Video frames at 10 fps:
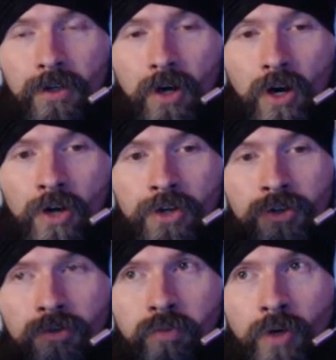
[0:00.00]
are
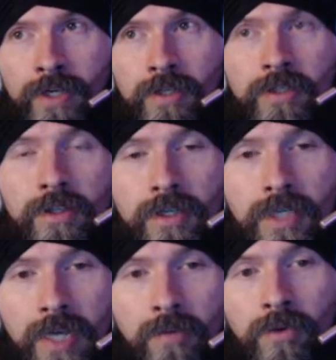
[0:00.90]
you bringing to the
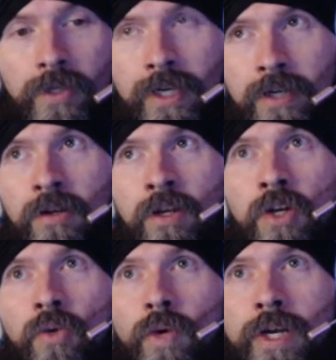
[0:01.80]
table, and
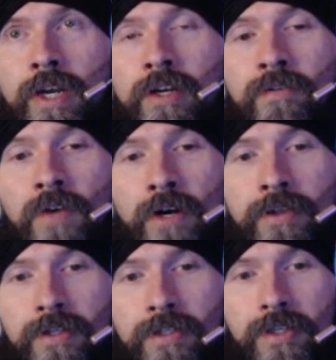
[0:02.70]
what kind of
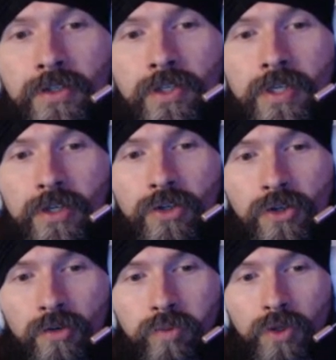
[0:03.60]
authenticity do
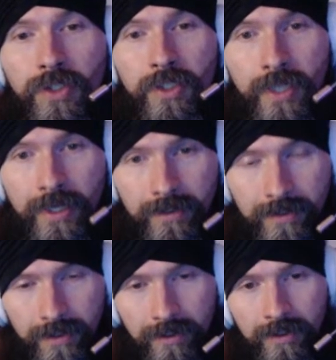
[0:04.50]
you
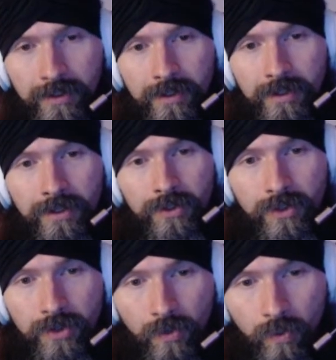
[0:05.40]
present
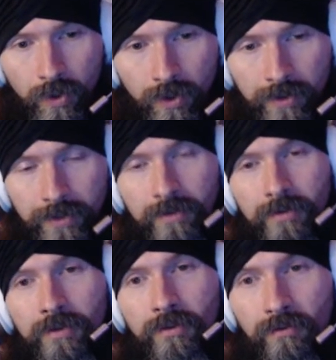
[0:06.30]
to the world.
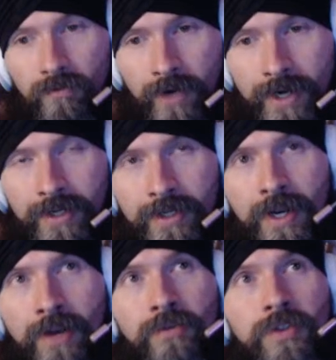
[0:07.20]
Write it
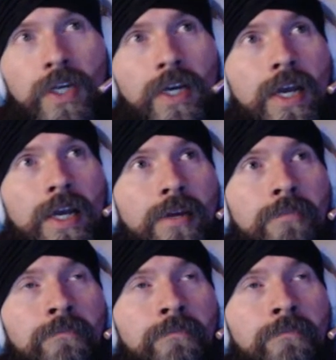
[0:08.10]
down. Say, hey,